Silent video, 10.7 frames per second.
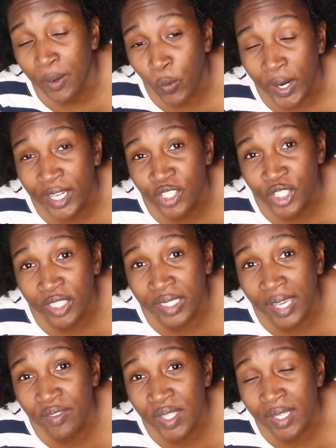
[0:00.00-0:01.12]
where I share
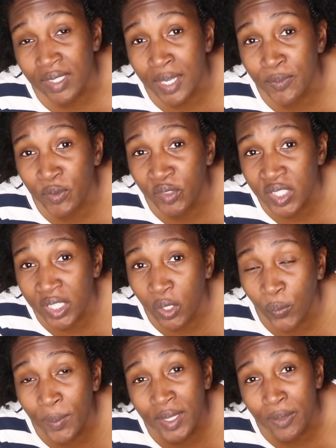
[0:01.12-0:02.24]
lifestyle tips for single
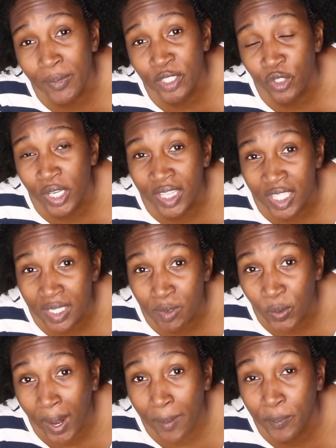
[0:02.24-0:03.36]
women, then make sure you hit that
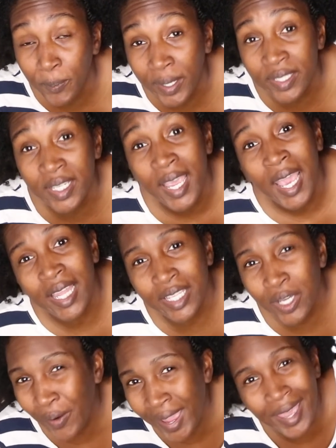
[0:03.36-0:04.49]
subscribe button, and then
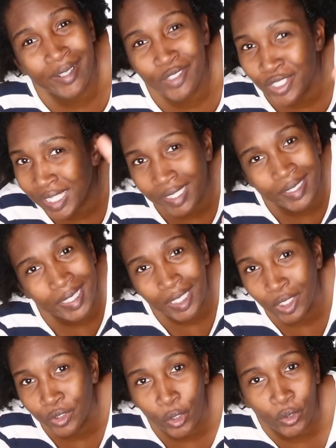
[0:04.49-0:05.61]
go ahead and just click that
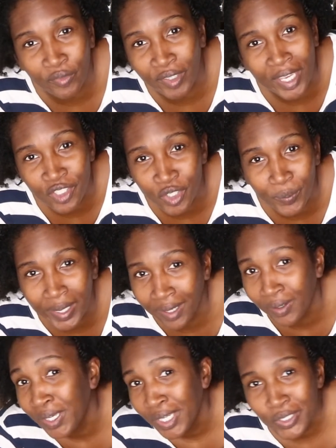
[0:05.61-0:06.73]
little notification
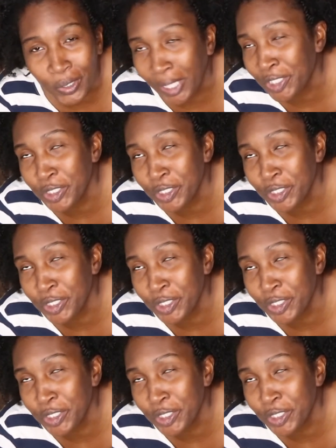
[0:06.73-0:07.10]
bell so that